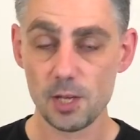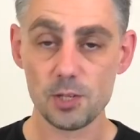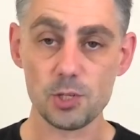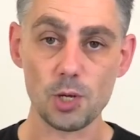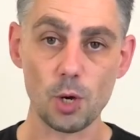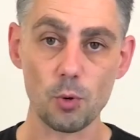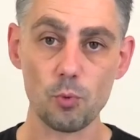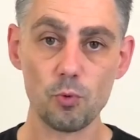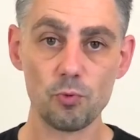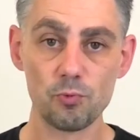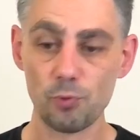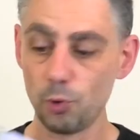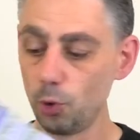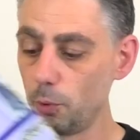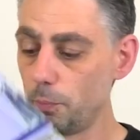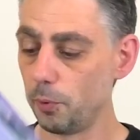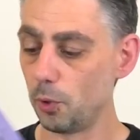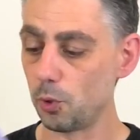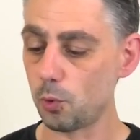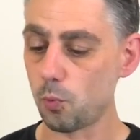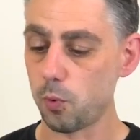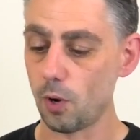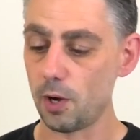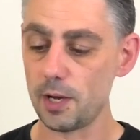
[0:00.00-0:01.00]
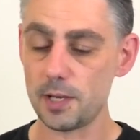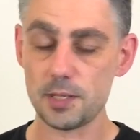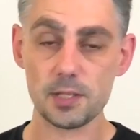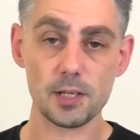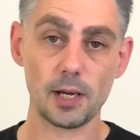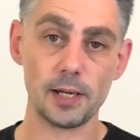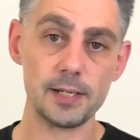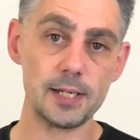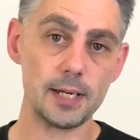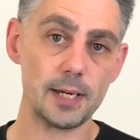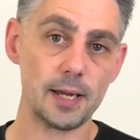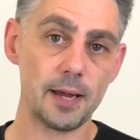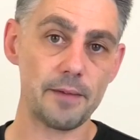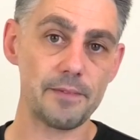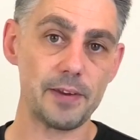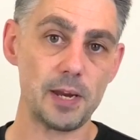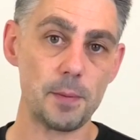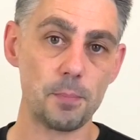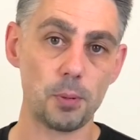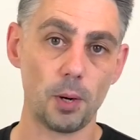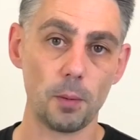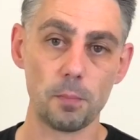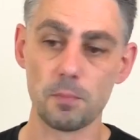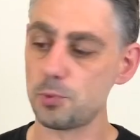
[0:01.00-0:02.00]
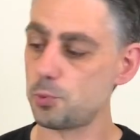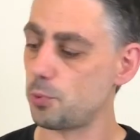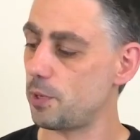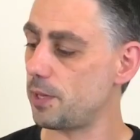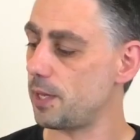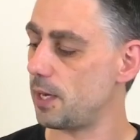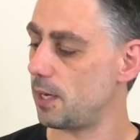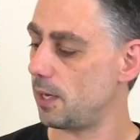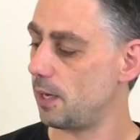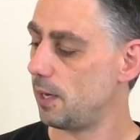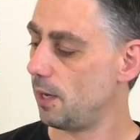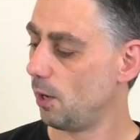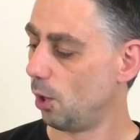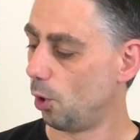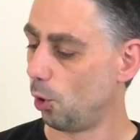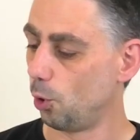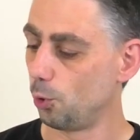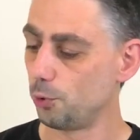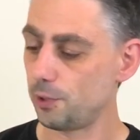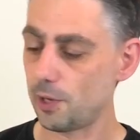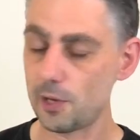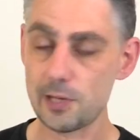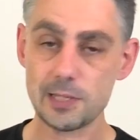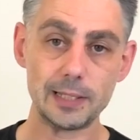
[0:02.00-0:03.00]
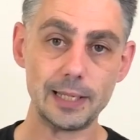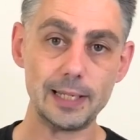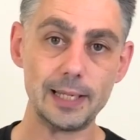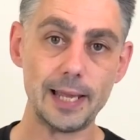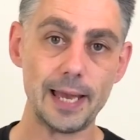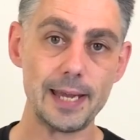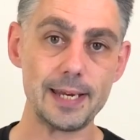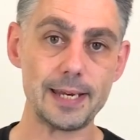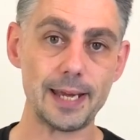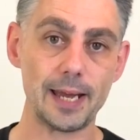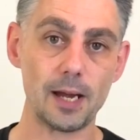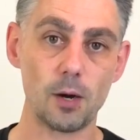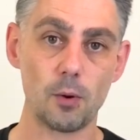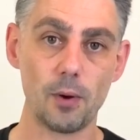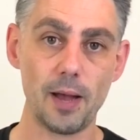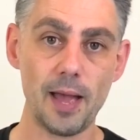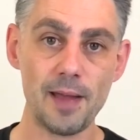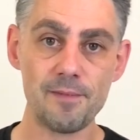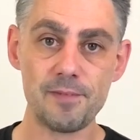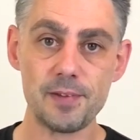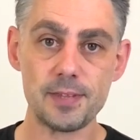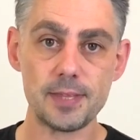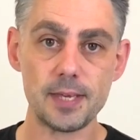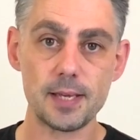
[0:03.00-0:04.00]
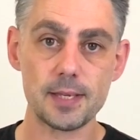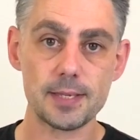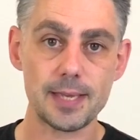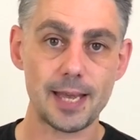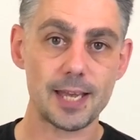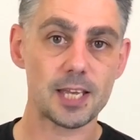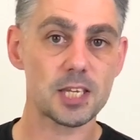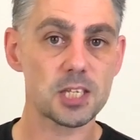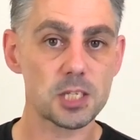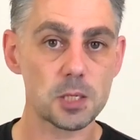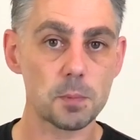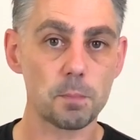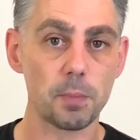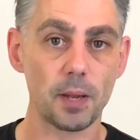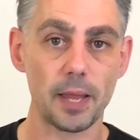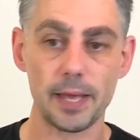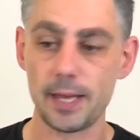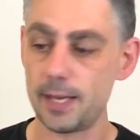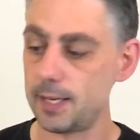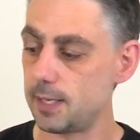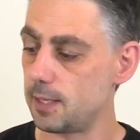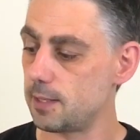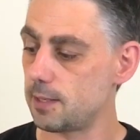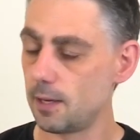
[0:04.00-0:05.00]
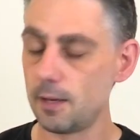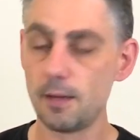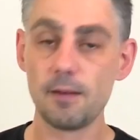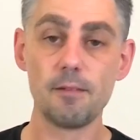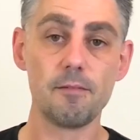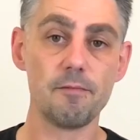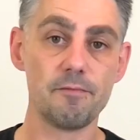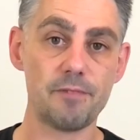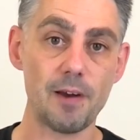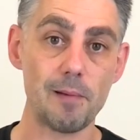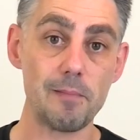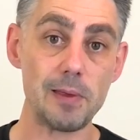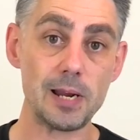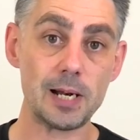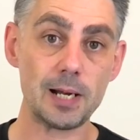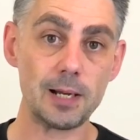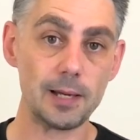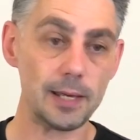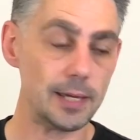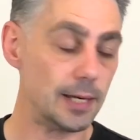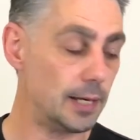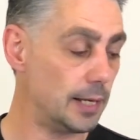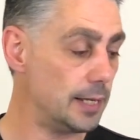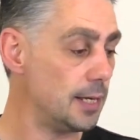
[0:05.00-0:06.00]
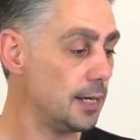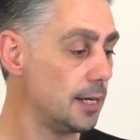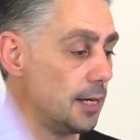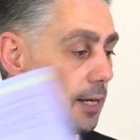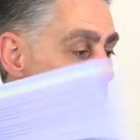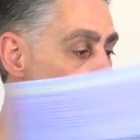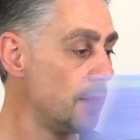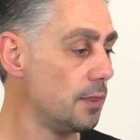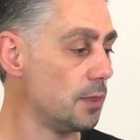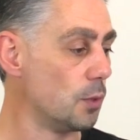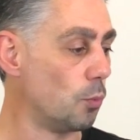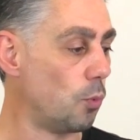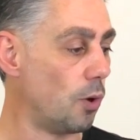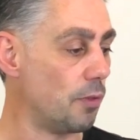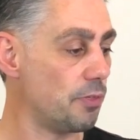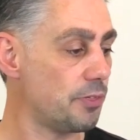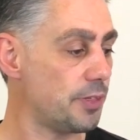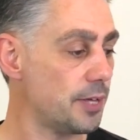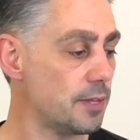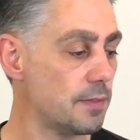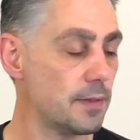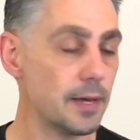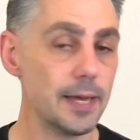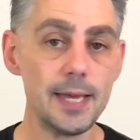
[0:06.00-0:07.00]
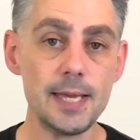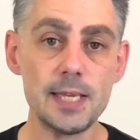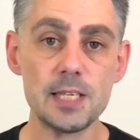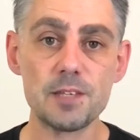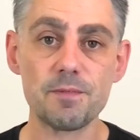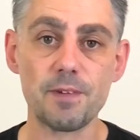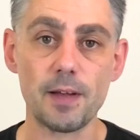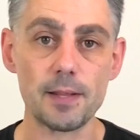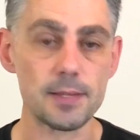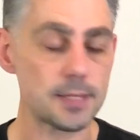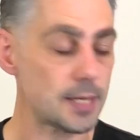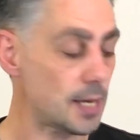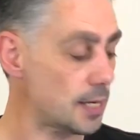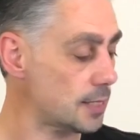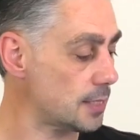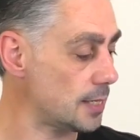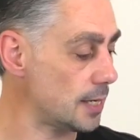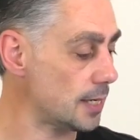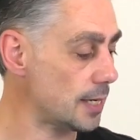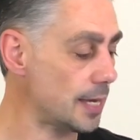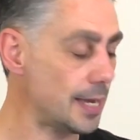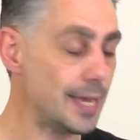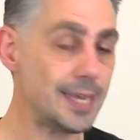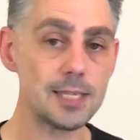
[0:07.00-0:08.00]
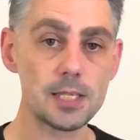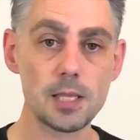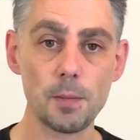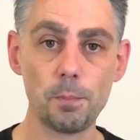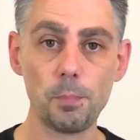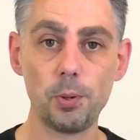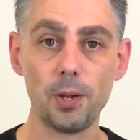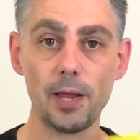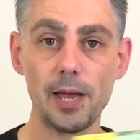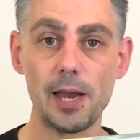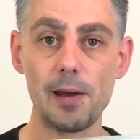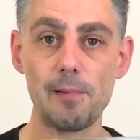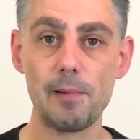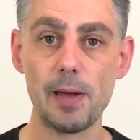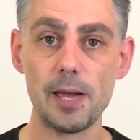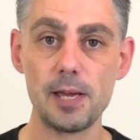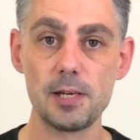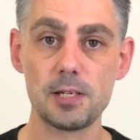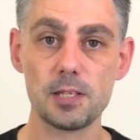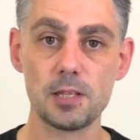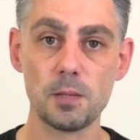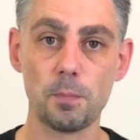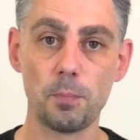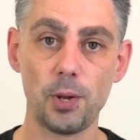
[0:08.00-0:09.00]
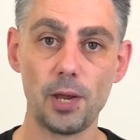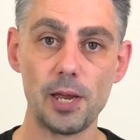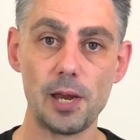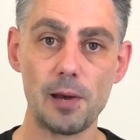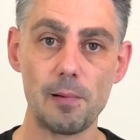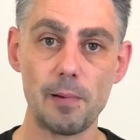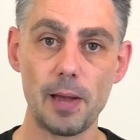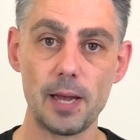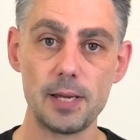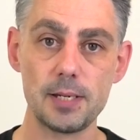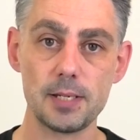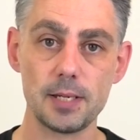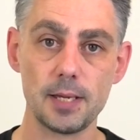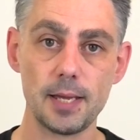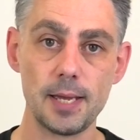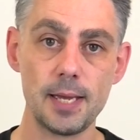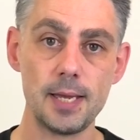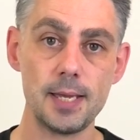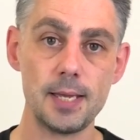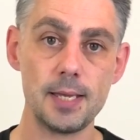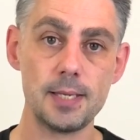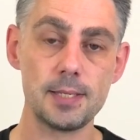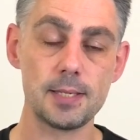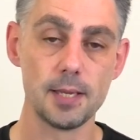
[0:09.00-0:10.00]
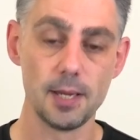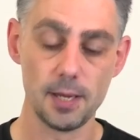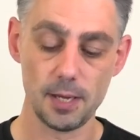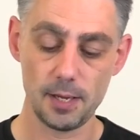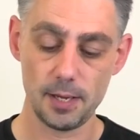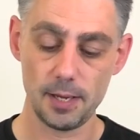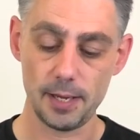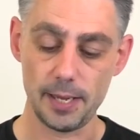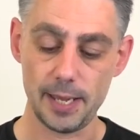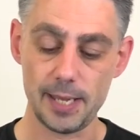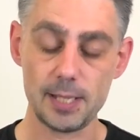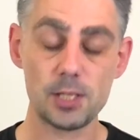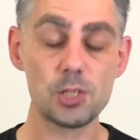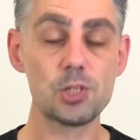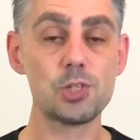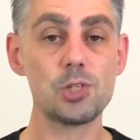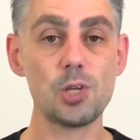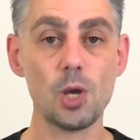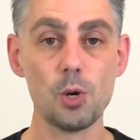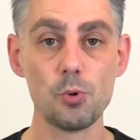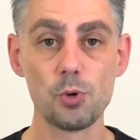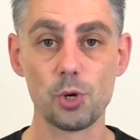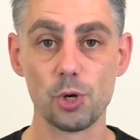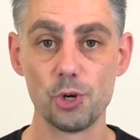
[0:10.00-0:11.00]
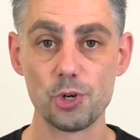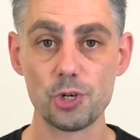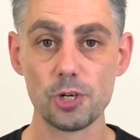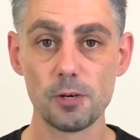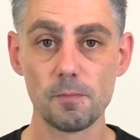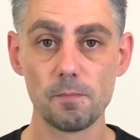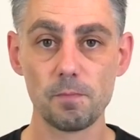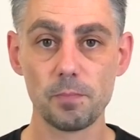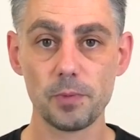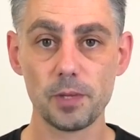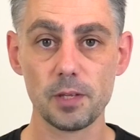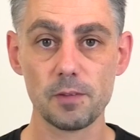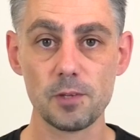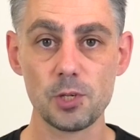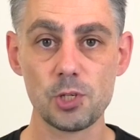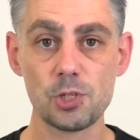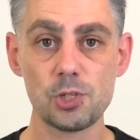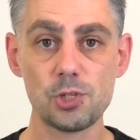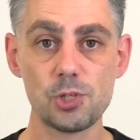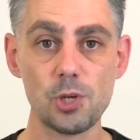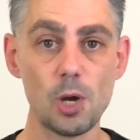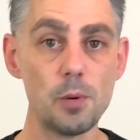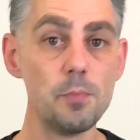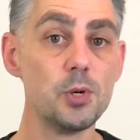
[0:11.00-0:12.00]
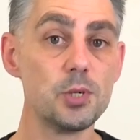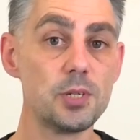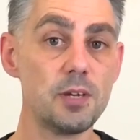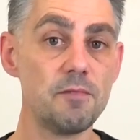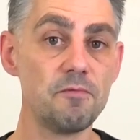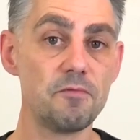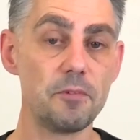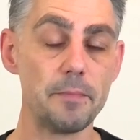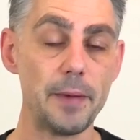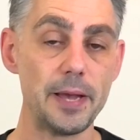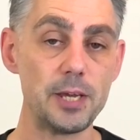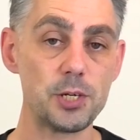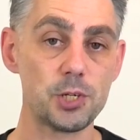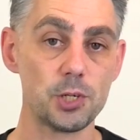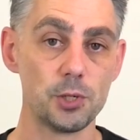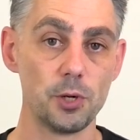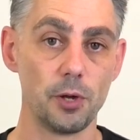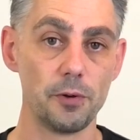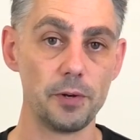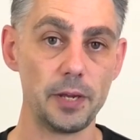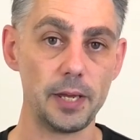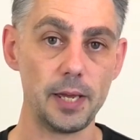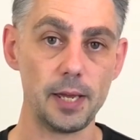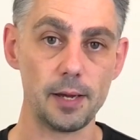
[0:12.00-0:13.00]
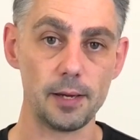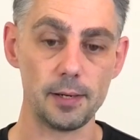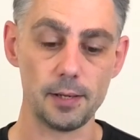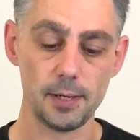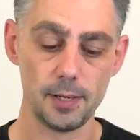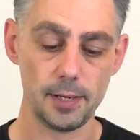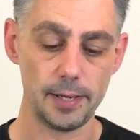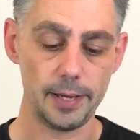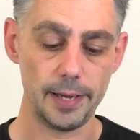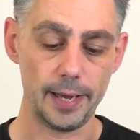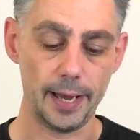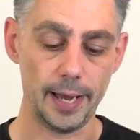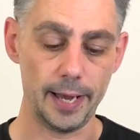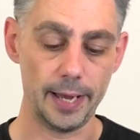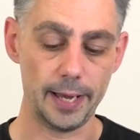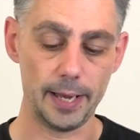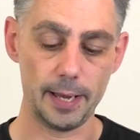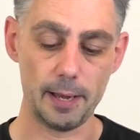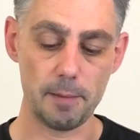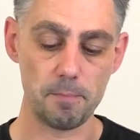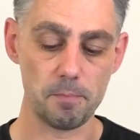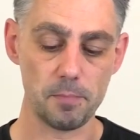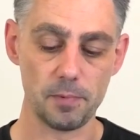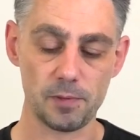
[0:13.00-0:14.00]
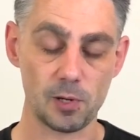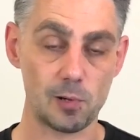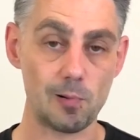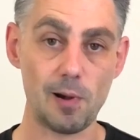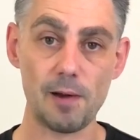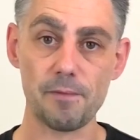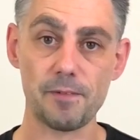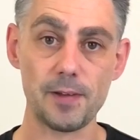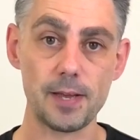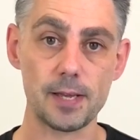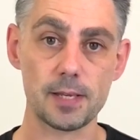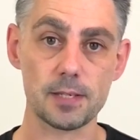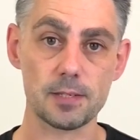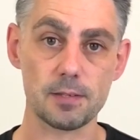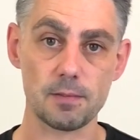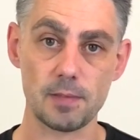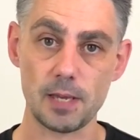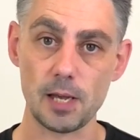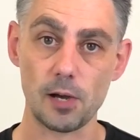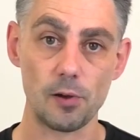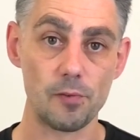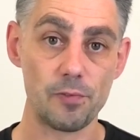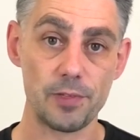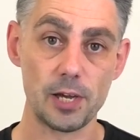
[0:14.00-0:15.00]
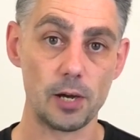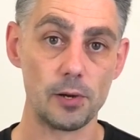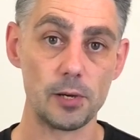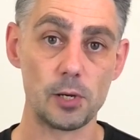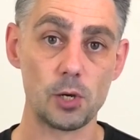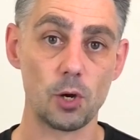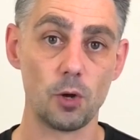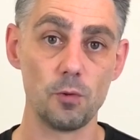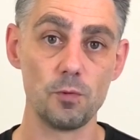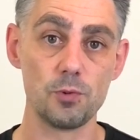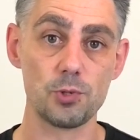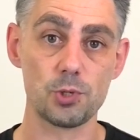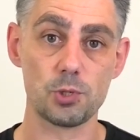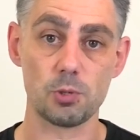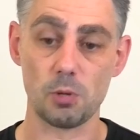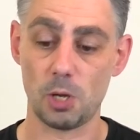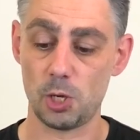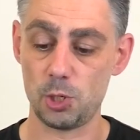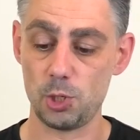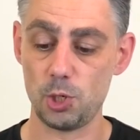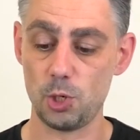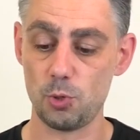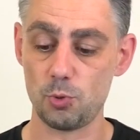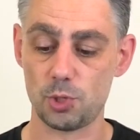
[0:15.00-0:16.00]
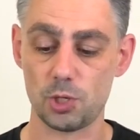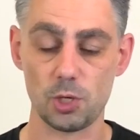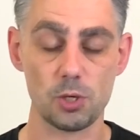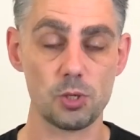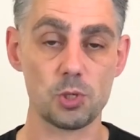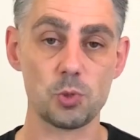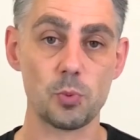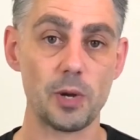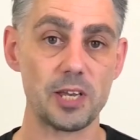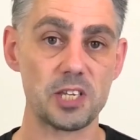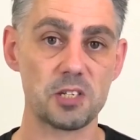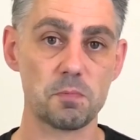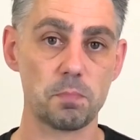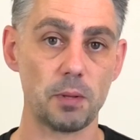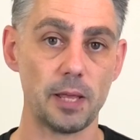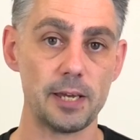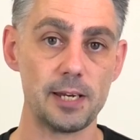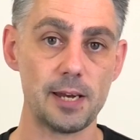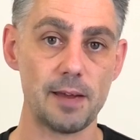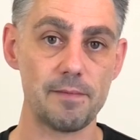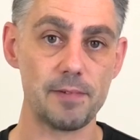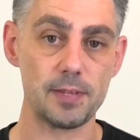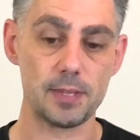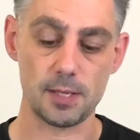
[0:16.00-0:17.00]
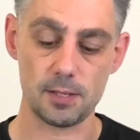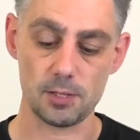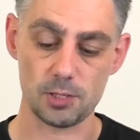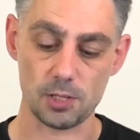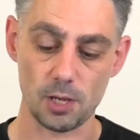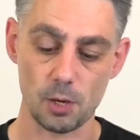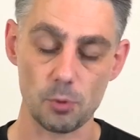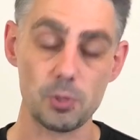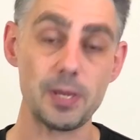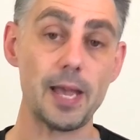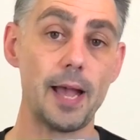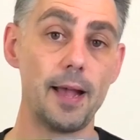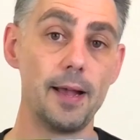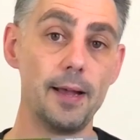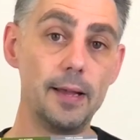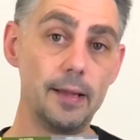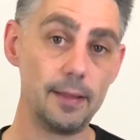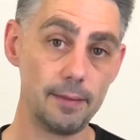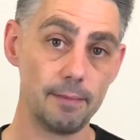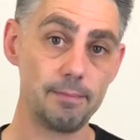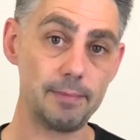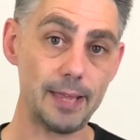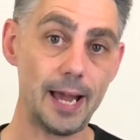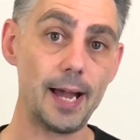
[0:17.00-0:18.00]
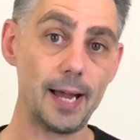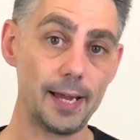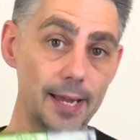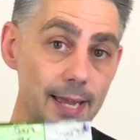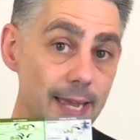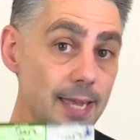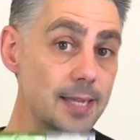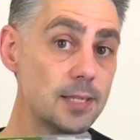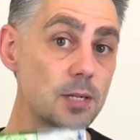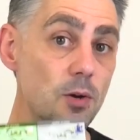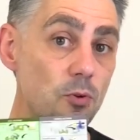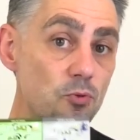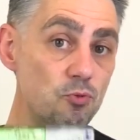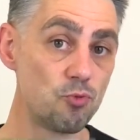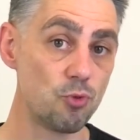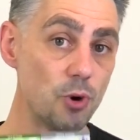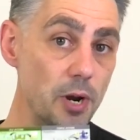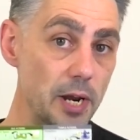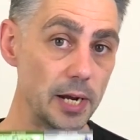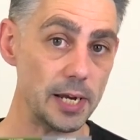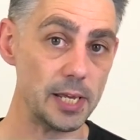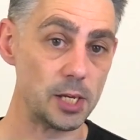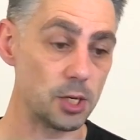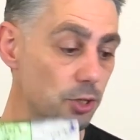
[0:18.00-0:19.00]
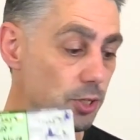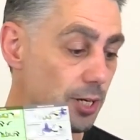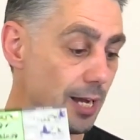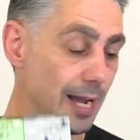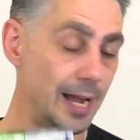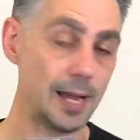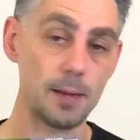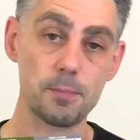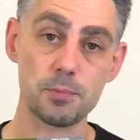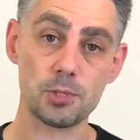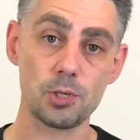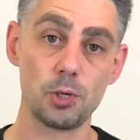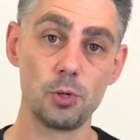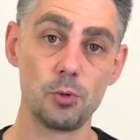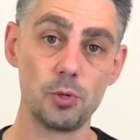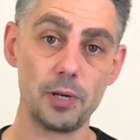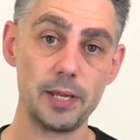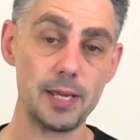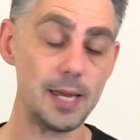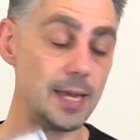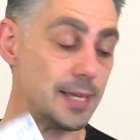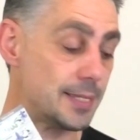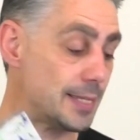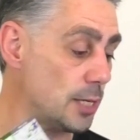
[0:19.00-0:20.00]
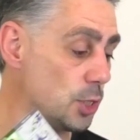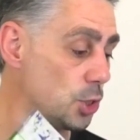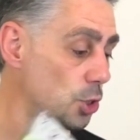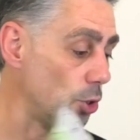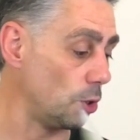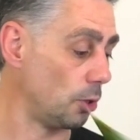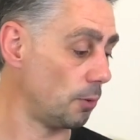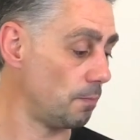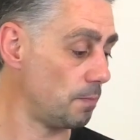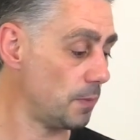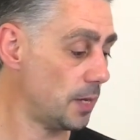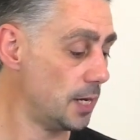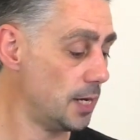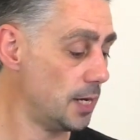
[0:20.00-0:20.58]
So rulebook wise, I didn't have any problems with it, all nicely laid out, everything's explained very clearly. The one thing that is fantastic is the player aid. The player aid is, it's so good. There's so much information on here. Um, the graphics, the, the icons are used to, to explain everything. So yeah, that is really good, absolutely essential.